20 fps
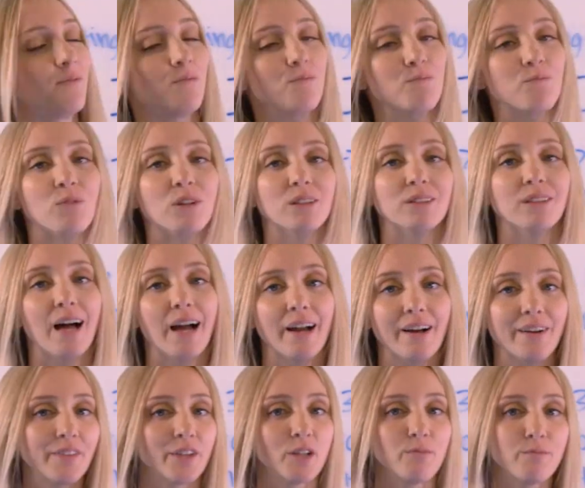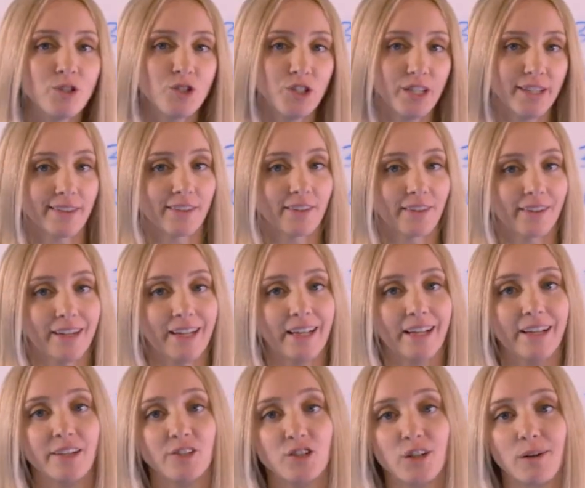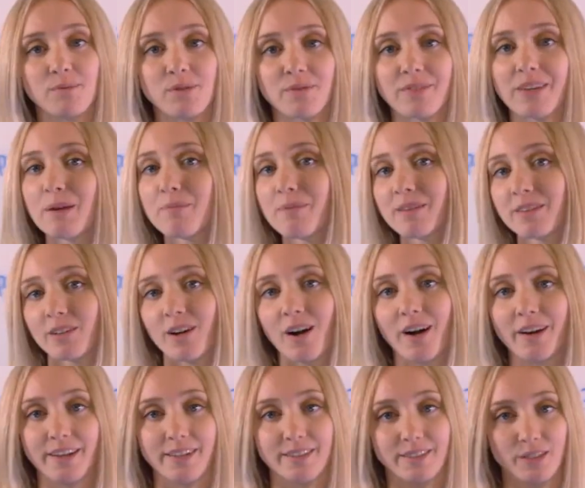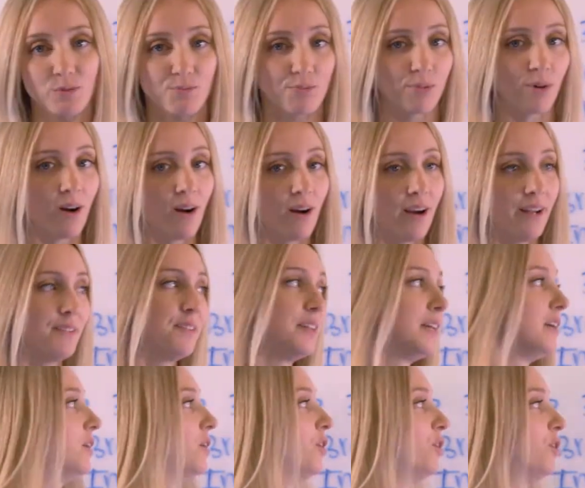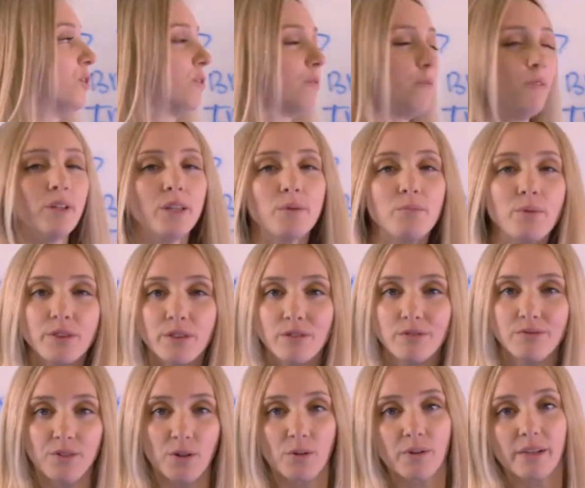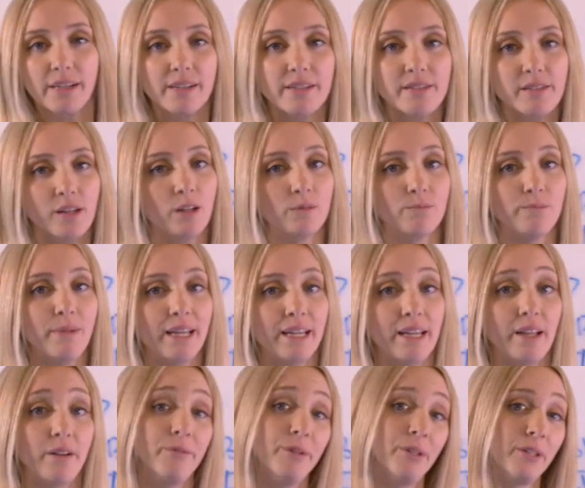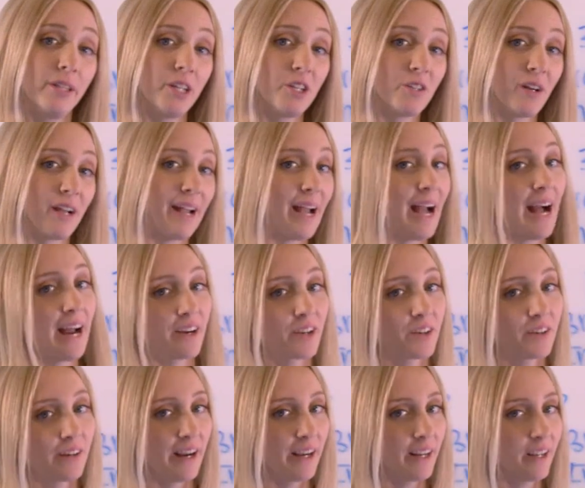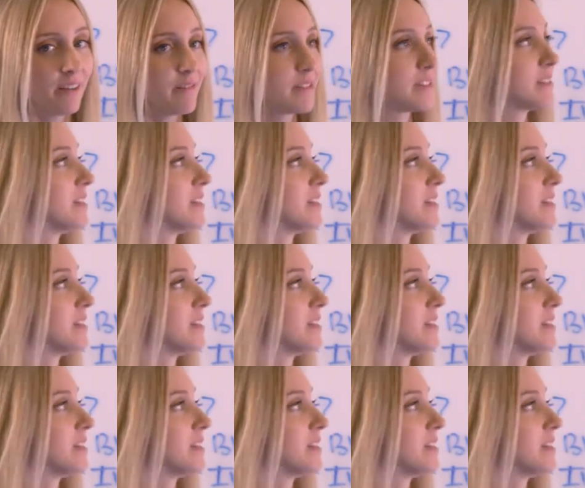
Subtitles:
rely on their machine learning in terms of keeping your audiences broad, really put the focus on making really great ad creatives,